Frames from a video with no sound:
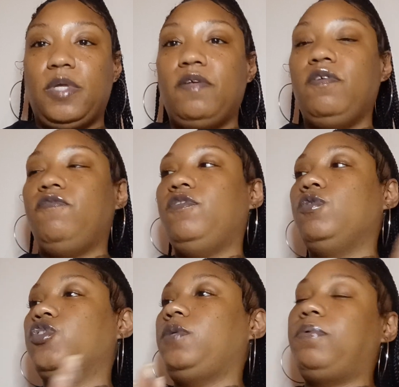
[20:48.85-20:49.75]
and you've
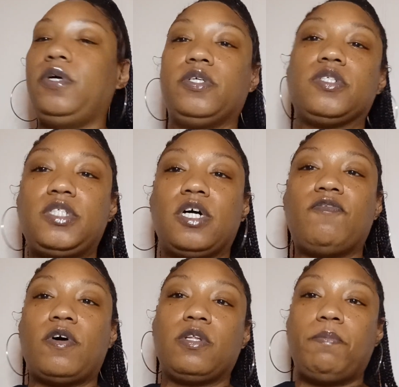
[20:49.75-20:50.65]
usually put yourself
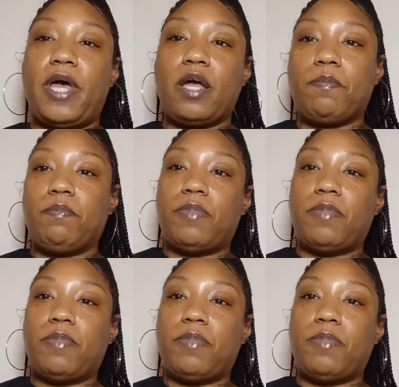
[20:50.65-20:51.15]
on the back